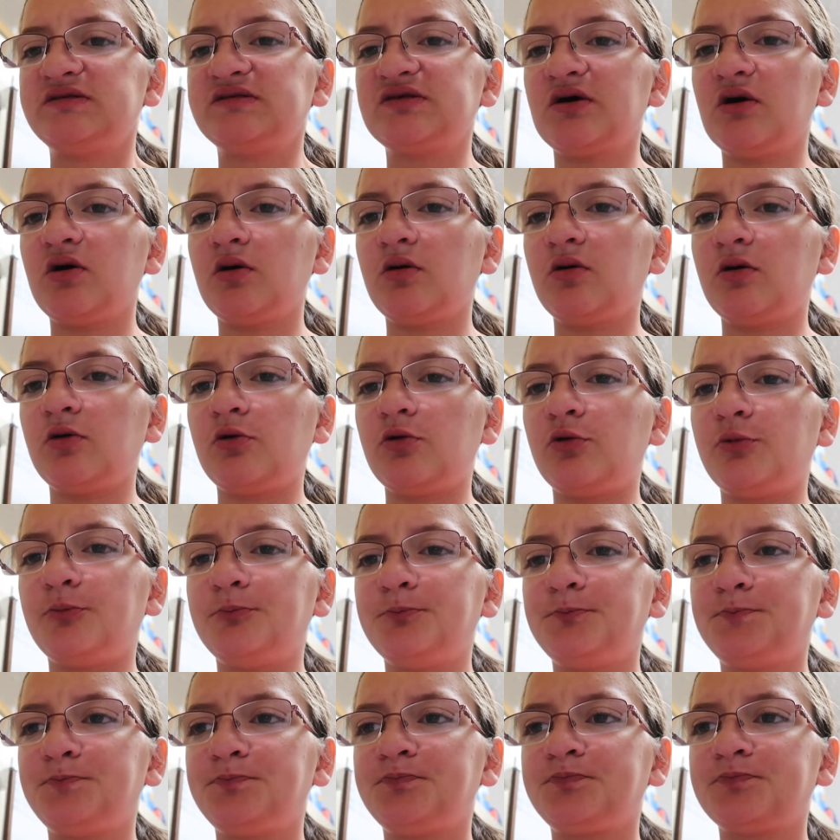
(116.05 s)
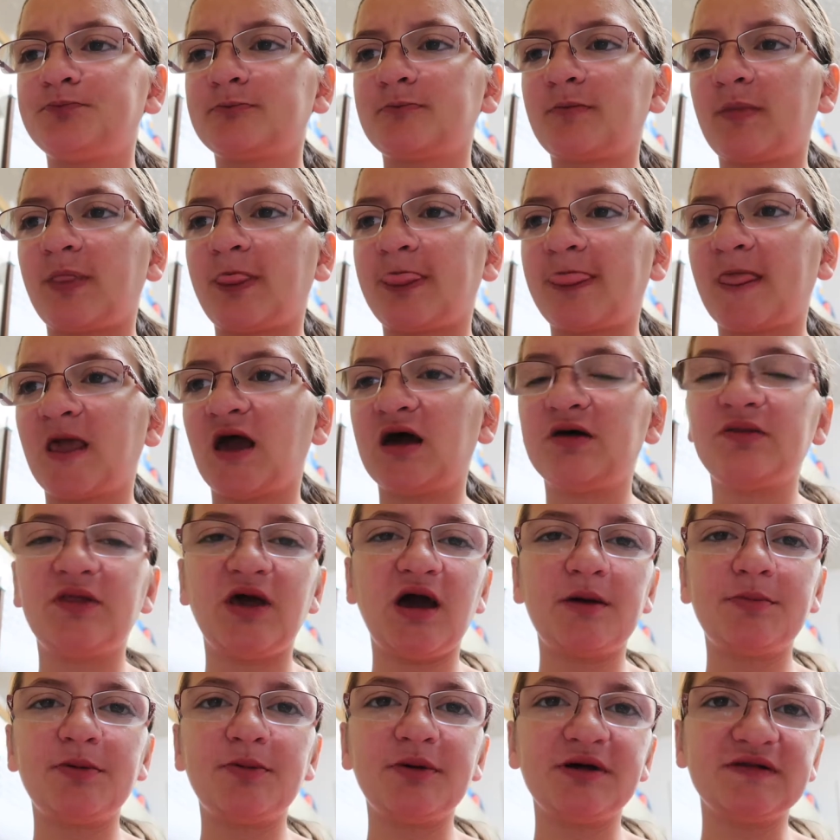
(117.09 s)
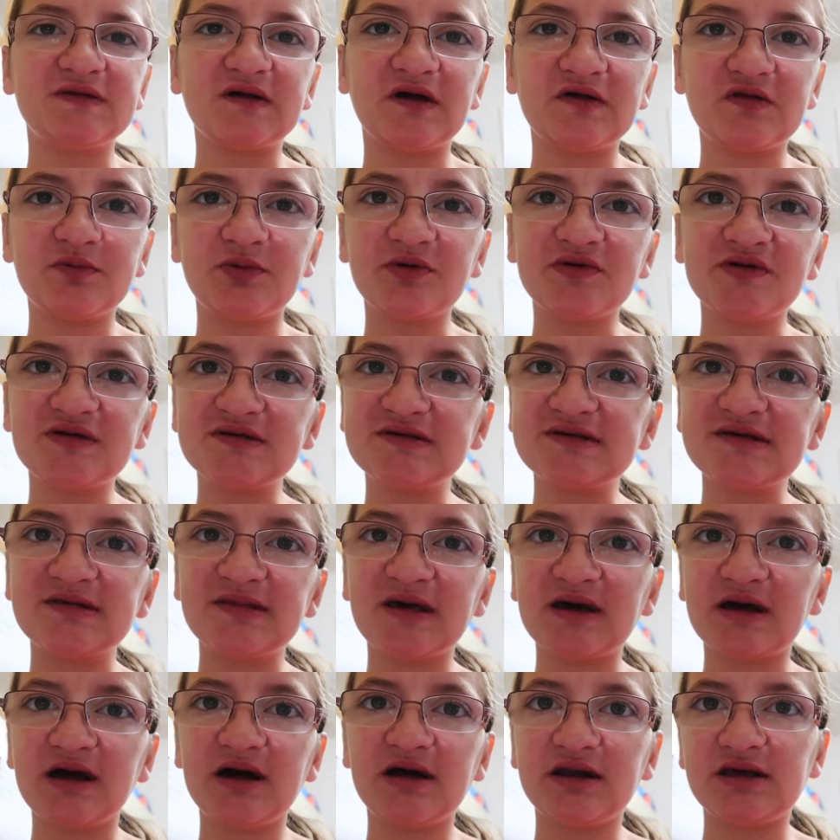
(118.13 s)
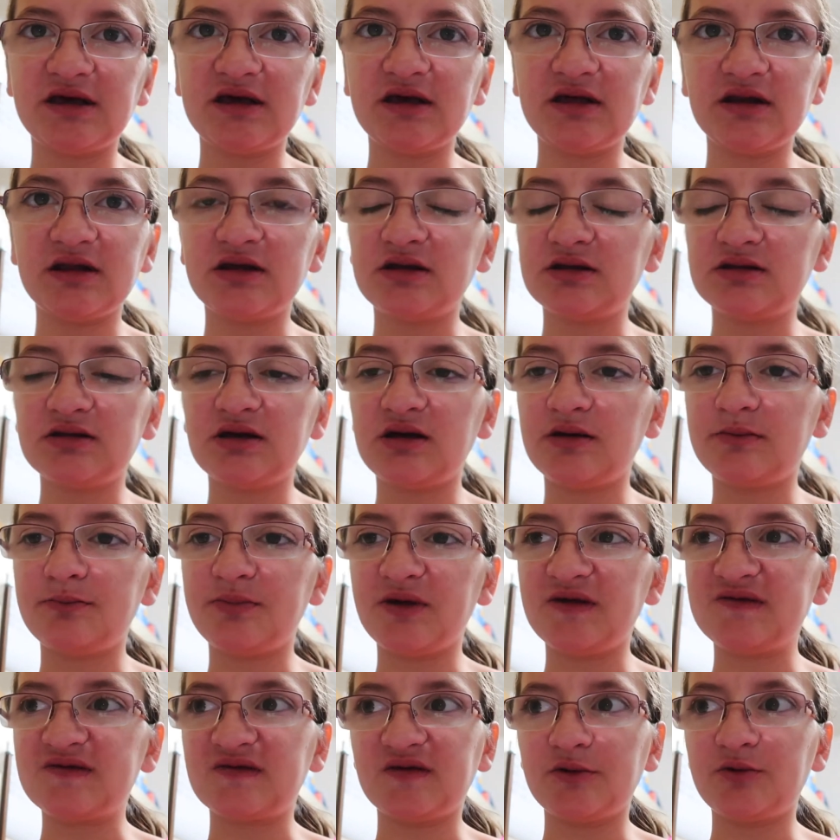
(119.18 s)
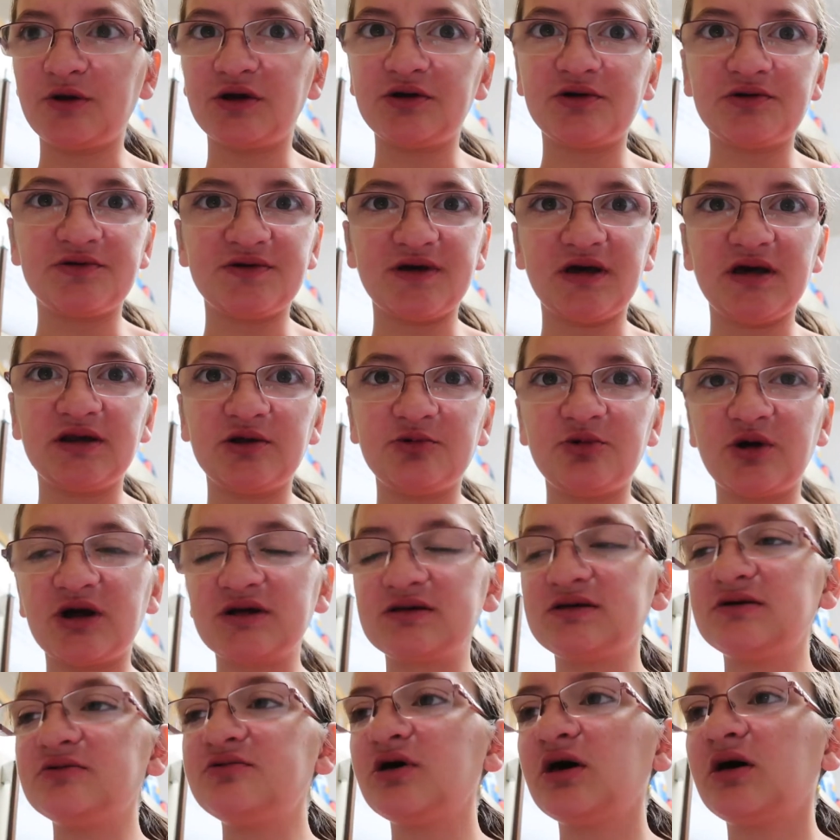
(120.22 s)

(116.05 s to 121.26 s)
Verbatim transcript: So the EpiPen's not supposed to sit in that kind of heat. It, it basically renders it ineffective.